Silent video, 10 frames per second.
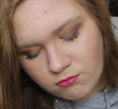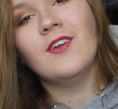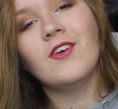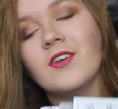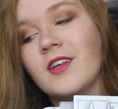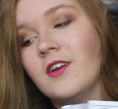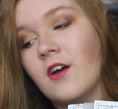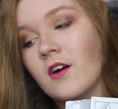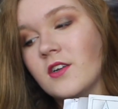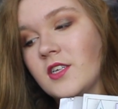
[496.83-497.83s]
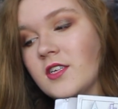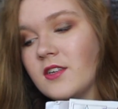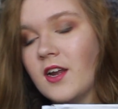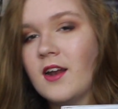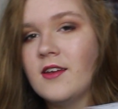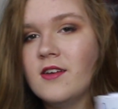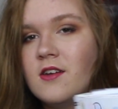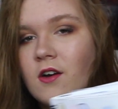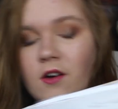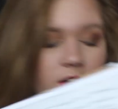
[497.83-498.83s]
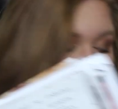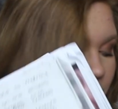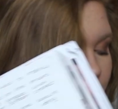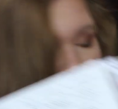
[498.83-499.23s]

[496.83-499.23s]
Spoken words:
I looked at an artist and I did an artist